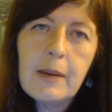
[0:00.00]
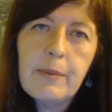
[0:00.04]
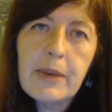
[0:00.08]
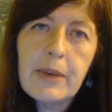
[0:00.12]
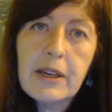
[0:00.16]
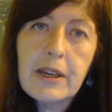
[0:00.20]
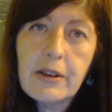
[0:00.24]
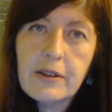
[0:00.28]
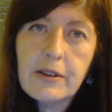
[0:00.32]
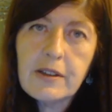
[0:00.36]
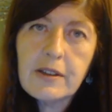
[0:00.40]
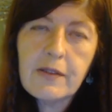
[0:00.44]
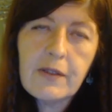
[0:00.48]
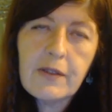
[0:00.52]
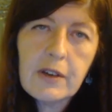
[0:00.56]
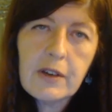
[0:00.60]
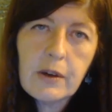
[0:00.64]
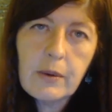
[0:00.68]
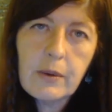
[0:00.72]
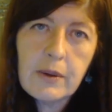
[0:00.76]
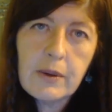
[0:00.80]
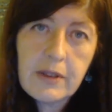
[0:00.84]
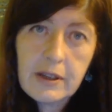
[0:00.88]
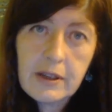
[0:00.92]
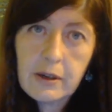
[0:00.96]
because of the
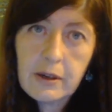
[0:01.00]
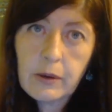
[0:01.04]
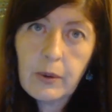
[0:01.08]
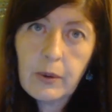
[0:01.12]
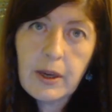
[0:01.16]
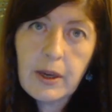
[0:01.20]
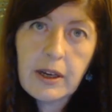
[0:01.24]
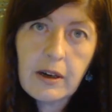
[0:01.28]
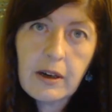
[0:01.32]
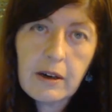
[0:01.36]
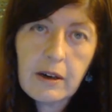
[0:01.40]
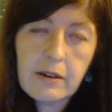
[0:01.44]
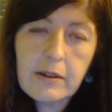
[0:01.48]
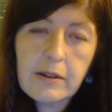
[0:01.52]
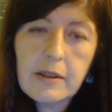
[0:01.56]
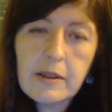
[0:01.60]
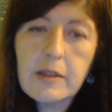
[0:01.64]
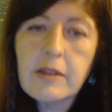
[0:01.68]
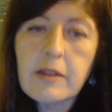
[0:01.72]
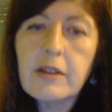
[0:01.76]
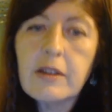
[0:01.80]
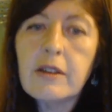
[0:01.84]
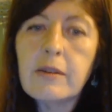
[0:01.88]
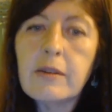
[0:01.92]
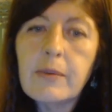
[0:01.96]

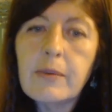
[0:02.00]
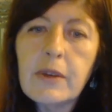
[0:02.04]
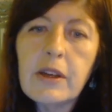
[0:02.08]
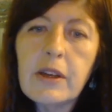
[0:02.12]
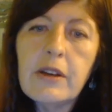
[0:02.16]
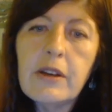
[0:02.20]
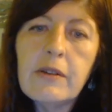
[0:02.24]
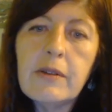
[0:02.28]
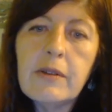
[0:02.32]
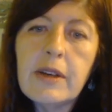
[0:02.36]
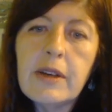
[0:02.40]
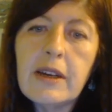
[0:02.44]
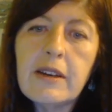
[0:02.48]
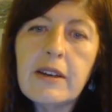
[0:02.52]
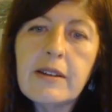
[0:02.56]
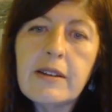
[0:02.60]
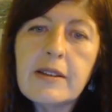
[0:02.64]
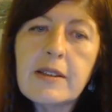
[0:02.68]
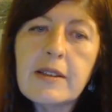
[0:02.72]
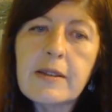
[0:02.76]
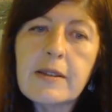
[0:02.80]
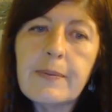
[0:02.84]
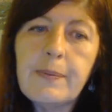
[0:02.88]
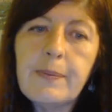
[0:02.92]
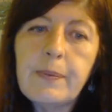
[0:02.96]
quincunx to
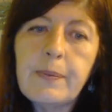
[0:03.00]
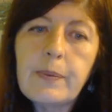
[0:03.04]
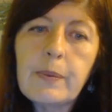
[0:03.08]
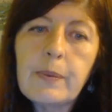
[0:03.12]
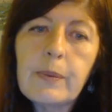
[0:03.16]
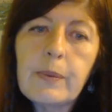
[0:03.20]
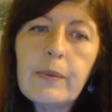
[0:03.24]
Uranus.